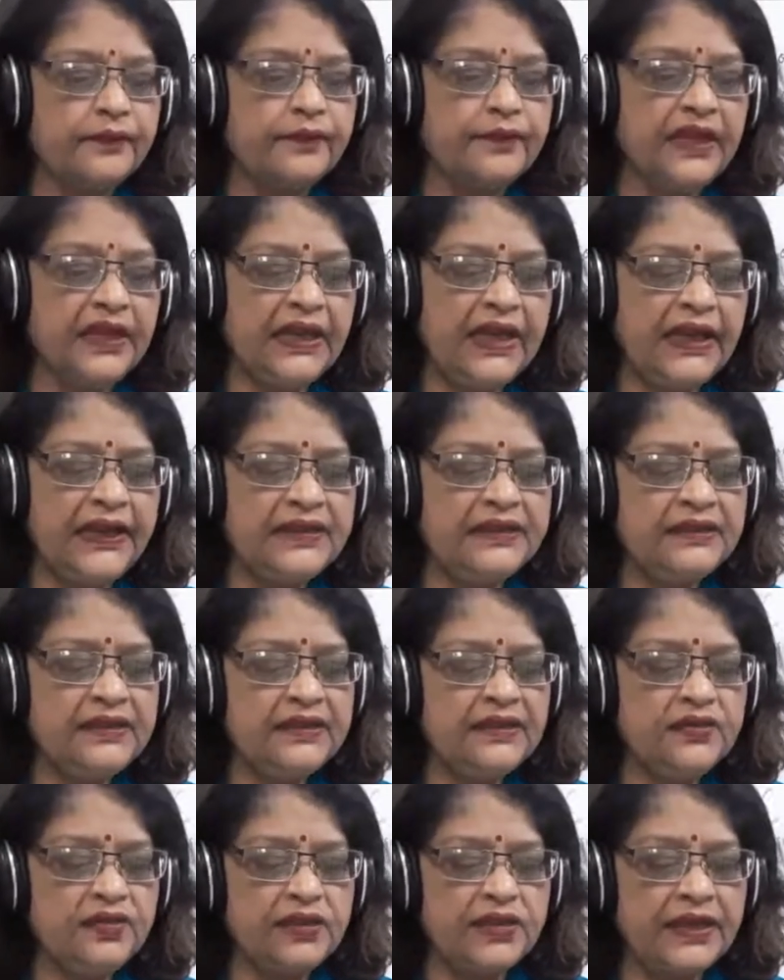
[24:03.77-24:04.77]
Anything
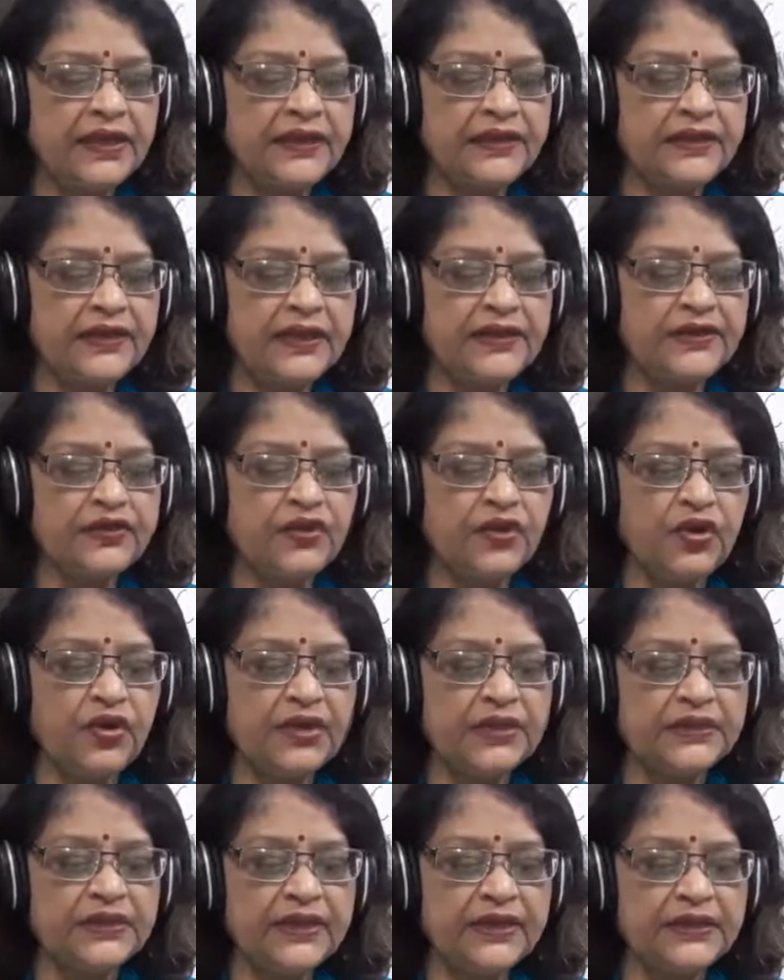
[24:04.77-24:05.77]
you like, I know all
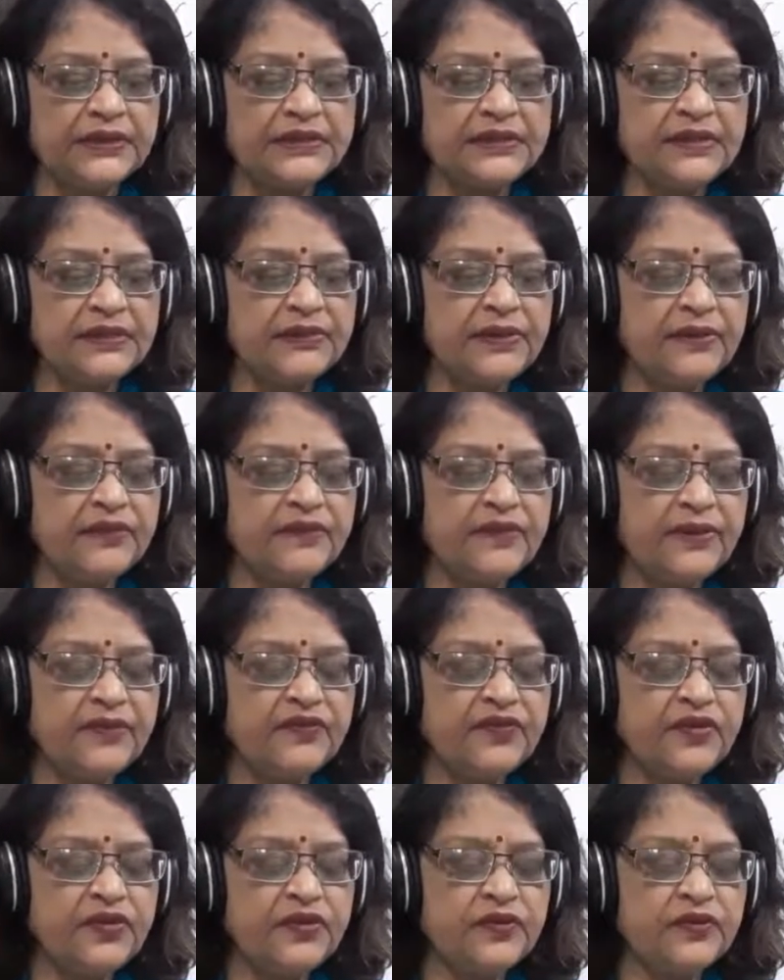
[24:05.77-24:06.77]
the answer, but
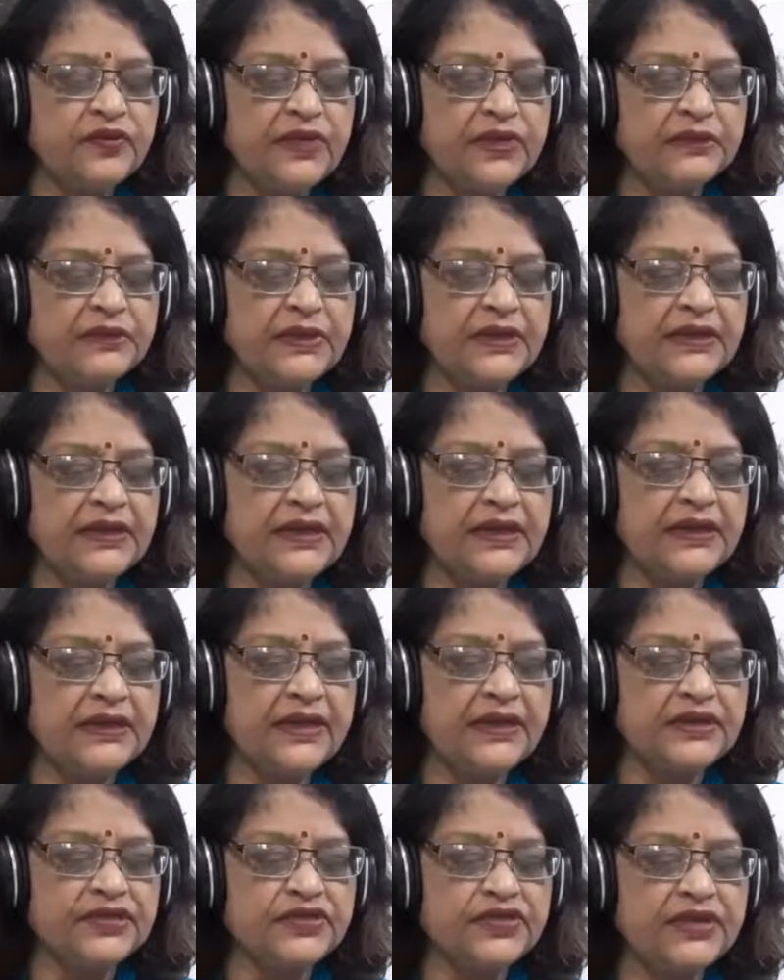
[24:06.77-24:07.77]
before we begin, I
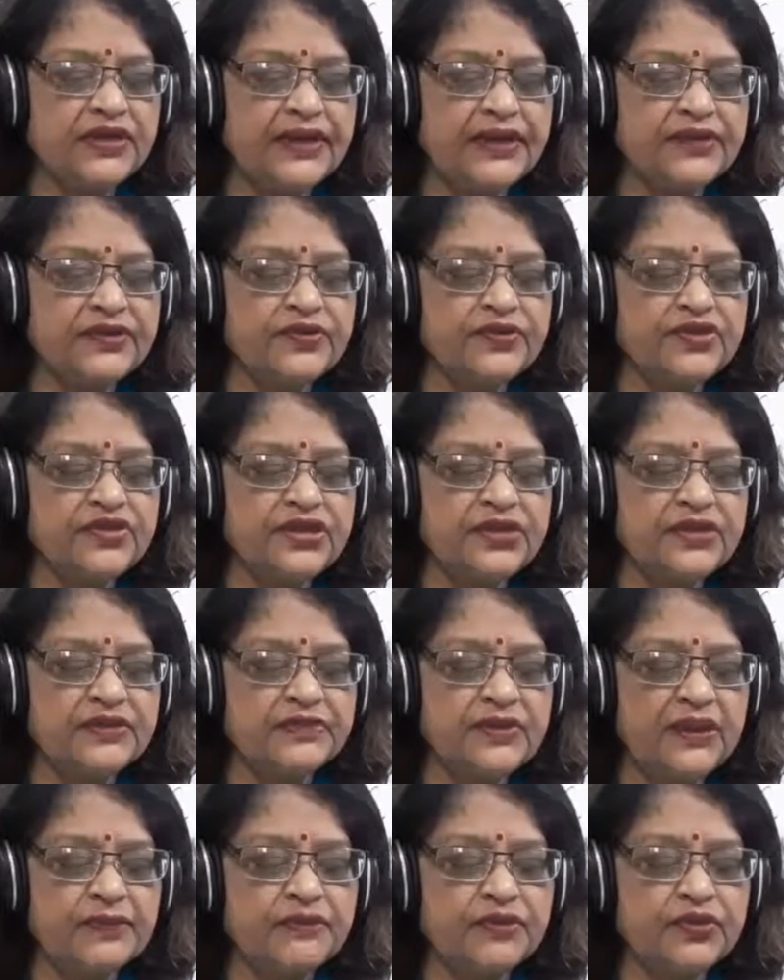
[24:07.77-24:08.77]
should like to change
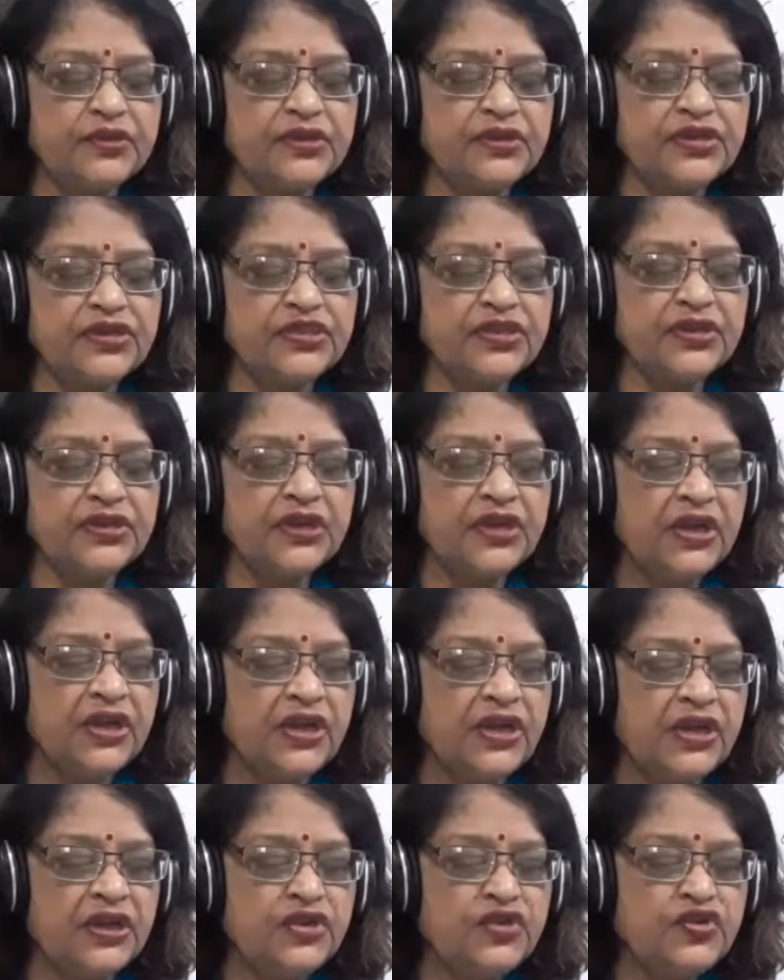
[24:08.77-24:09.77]
my position.
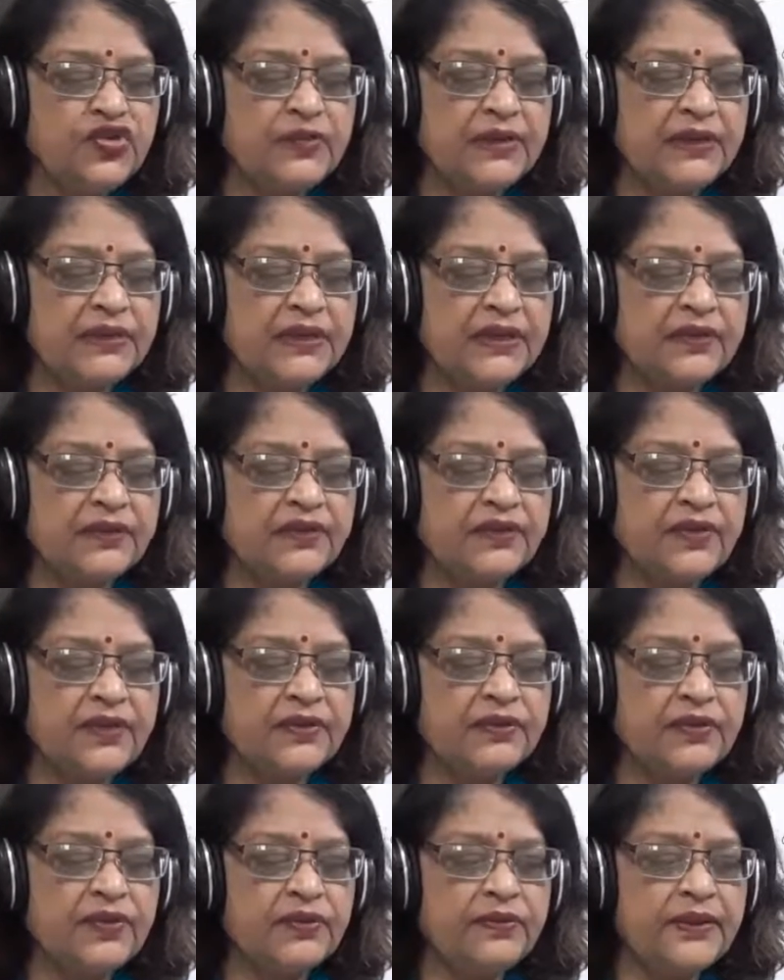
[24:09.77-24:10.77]
You may be
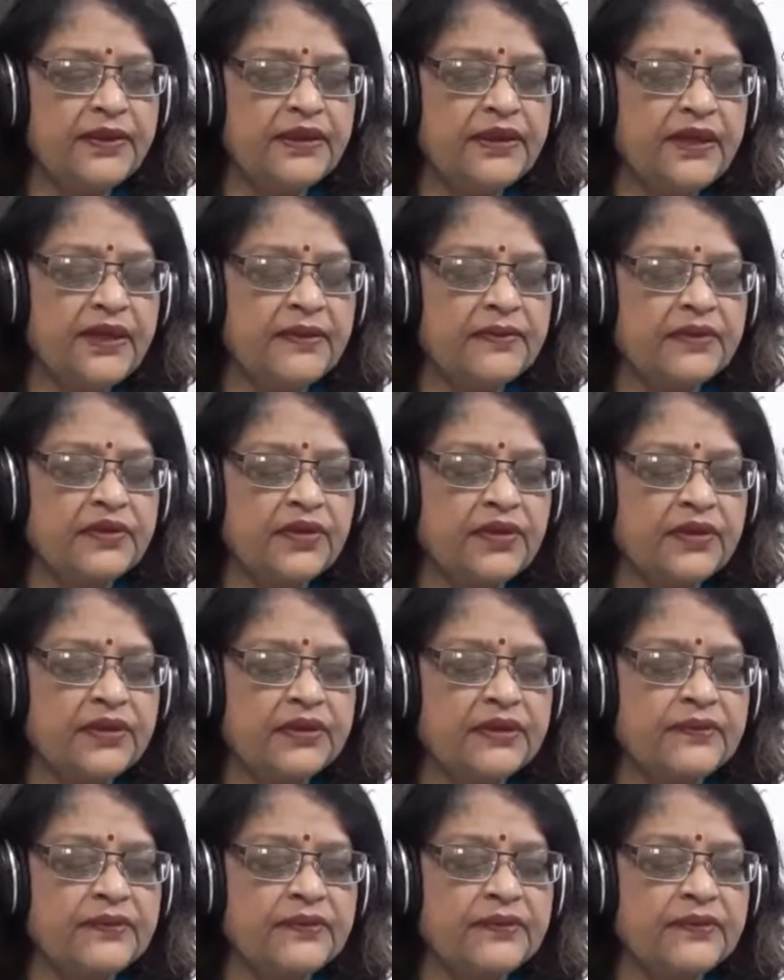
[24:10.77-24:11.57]
comfortable, but I am not.